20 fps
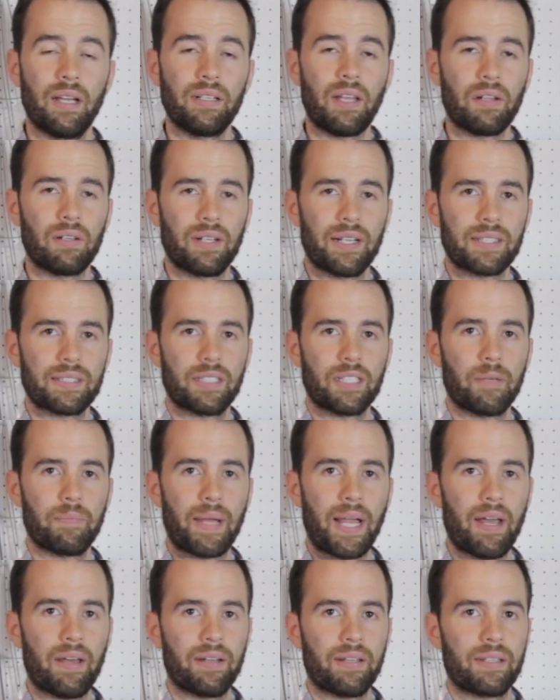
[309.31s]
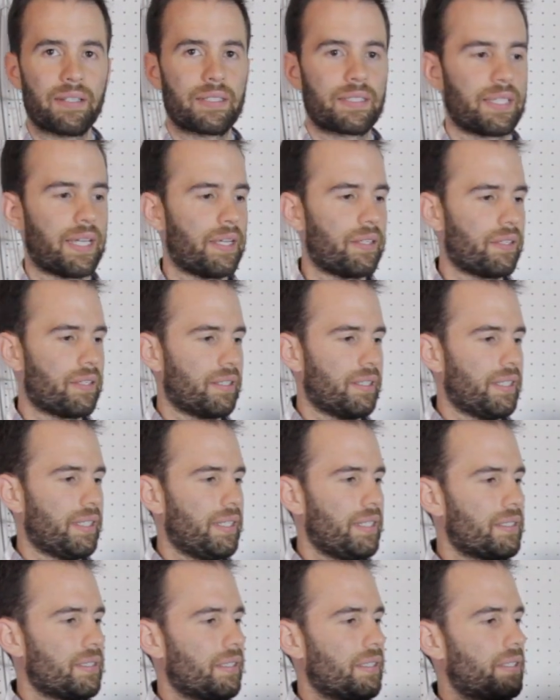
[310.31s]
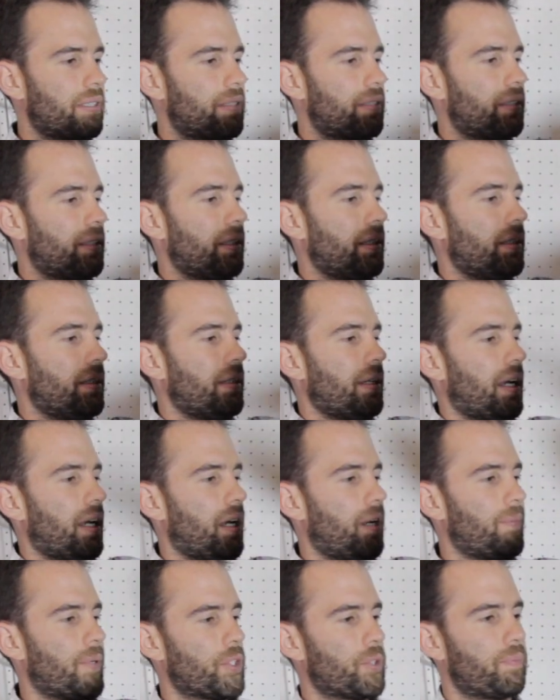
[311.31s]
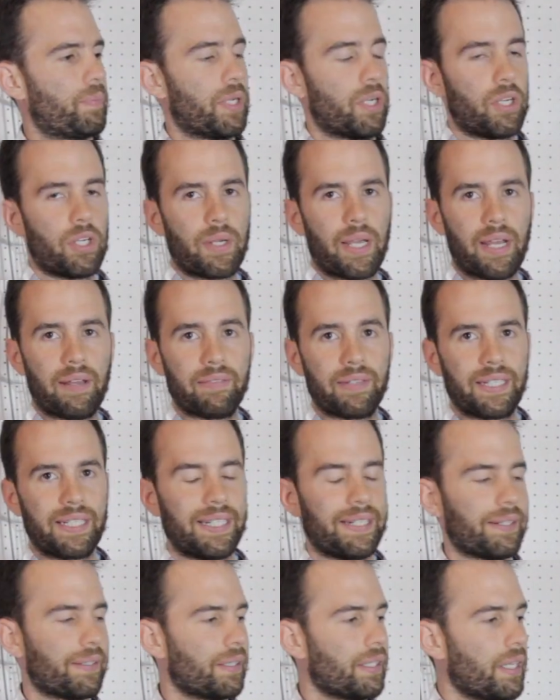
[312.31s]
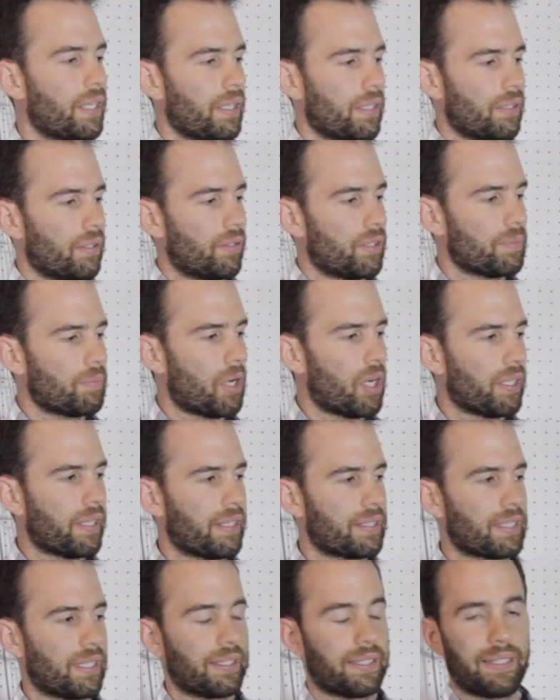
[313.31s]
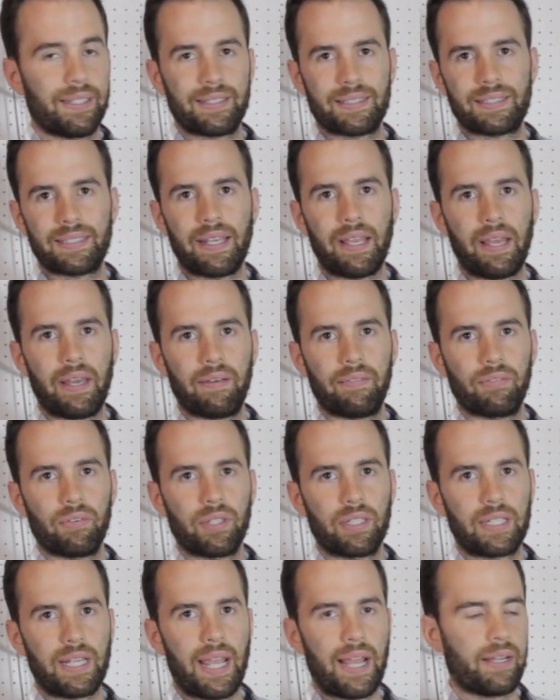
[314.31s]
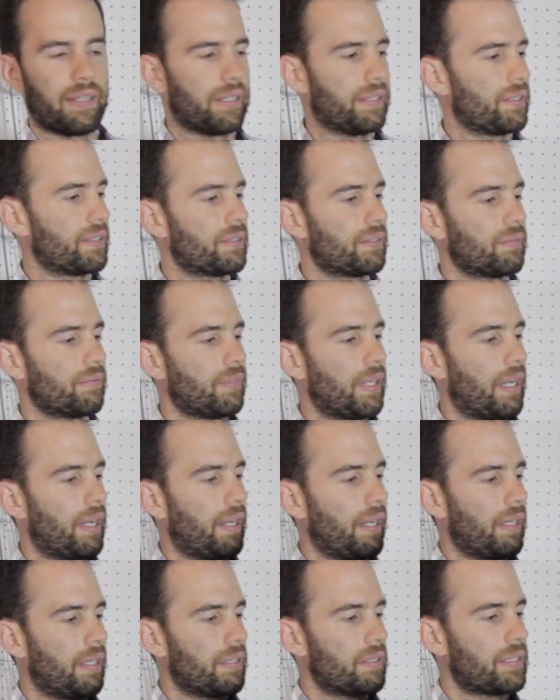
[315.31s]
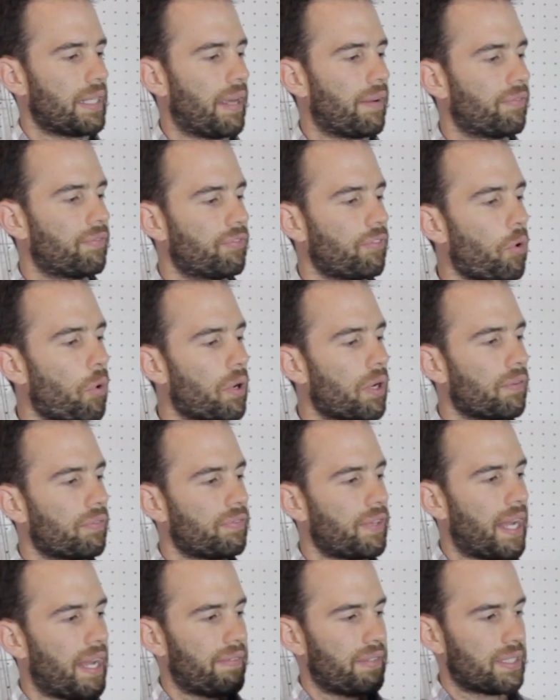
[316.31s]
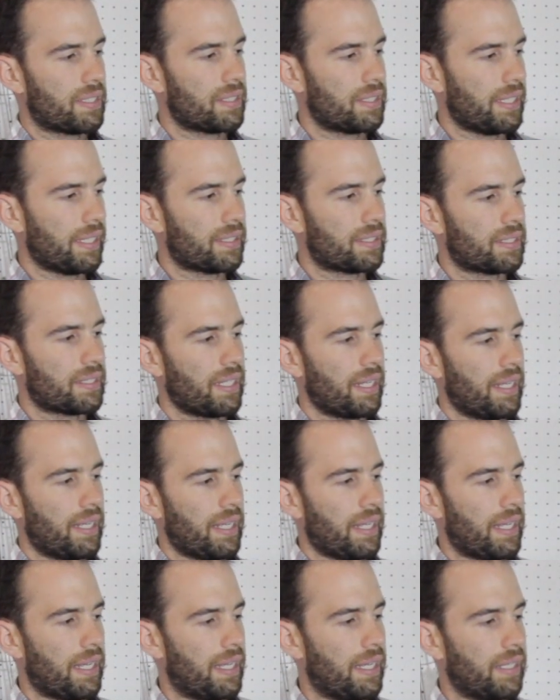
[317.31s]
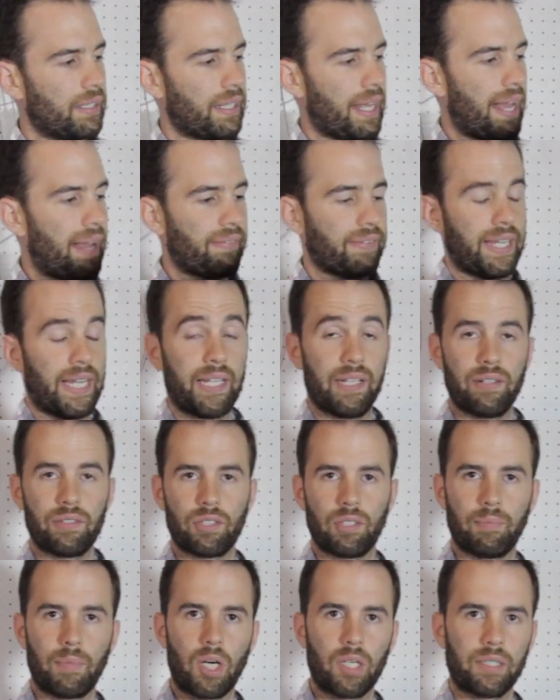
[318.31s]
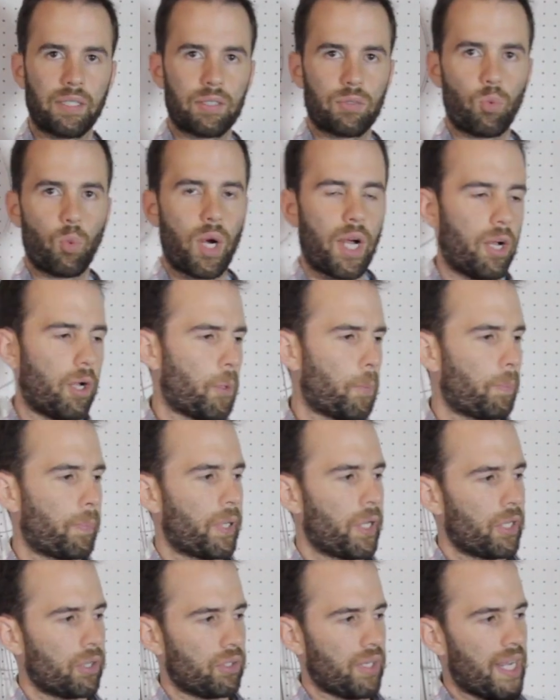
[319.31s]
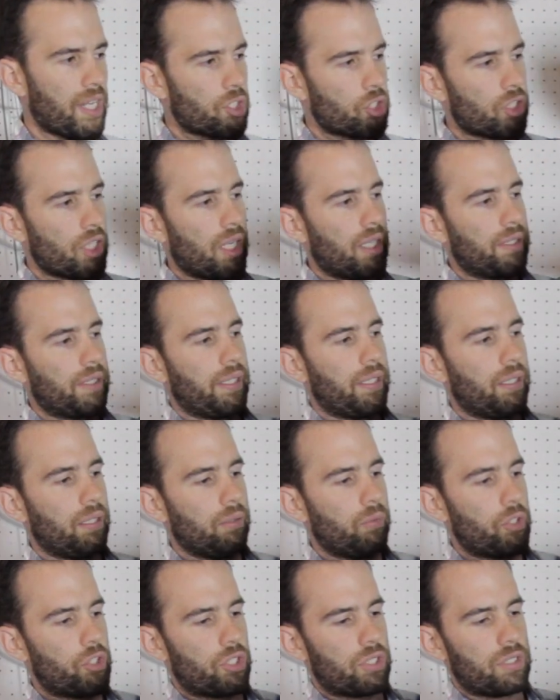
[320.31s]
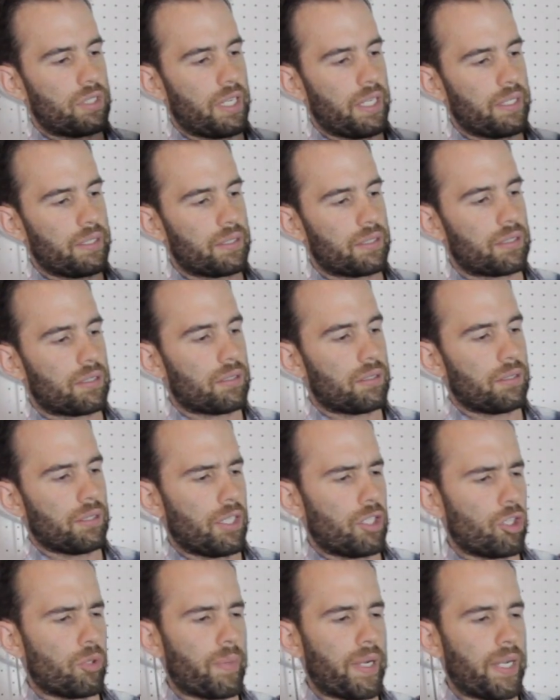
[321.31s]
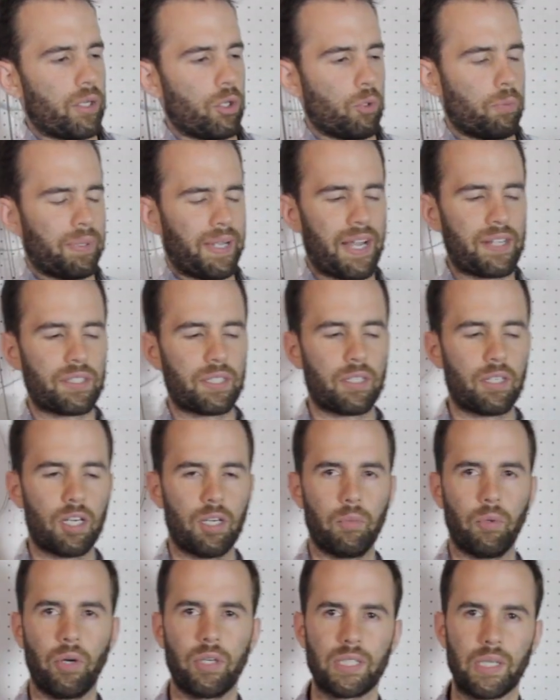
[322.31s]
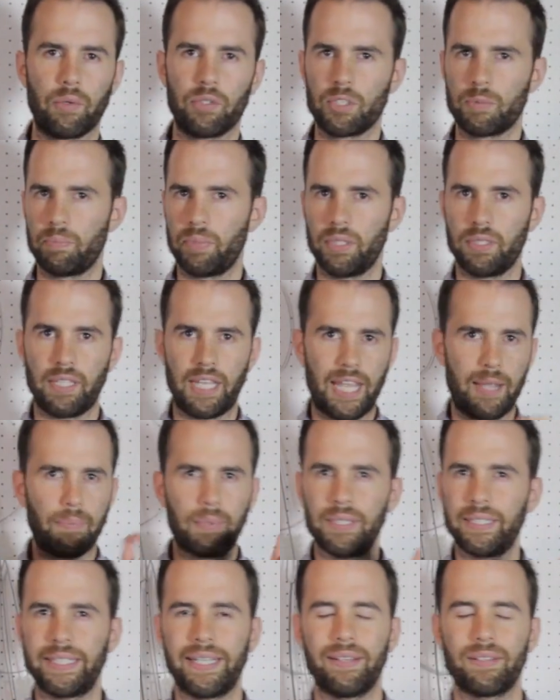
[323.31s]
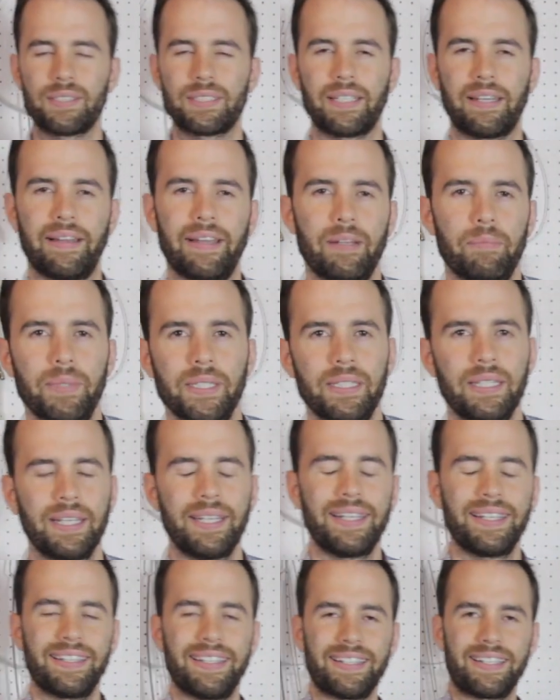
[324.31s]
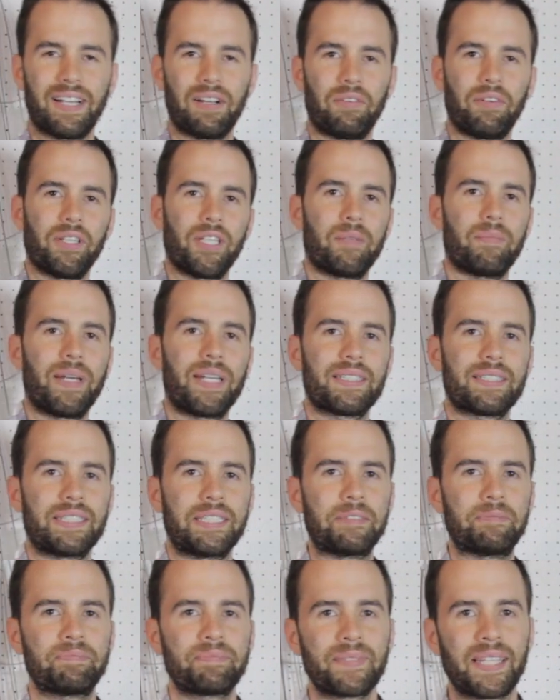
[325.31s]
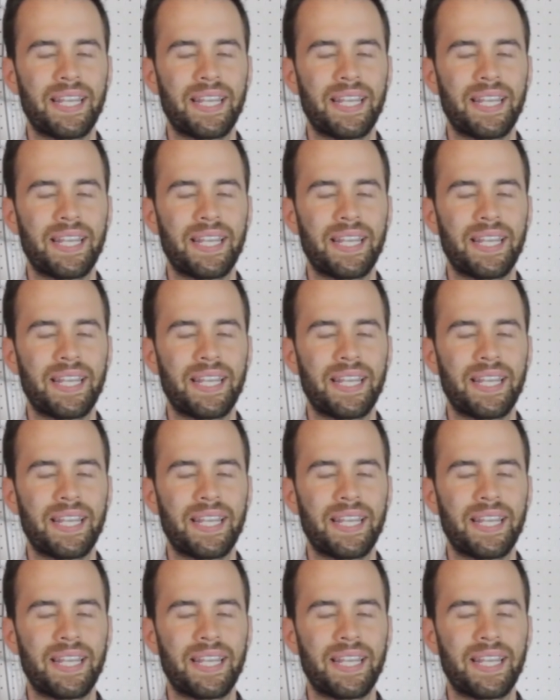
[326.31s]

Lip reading: Another nice thing about it is that you can easily see how much beer you have in here. There's markings on the inside for the gallons. It's at 4, 5, and 6, and the half gallons are marked as well. They're etched on there, which is nice. I know my old plastic carboys, I would just put tape on the outside, but that got really messy.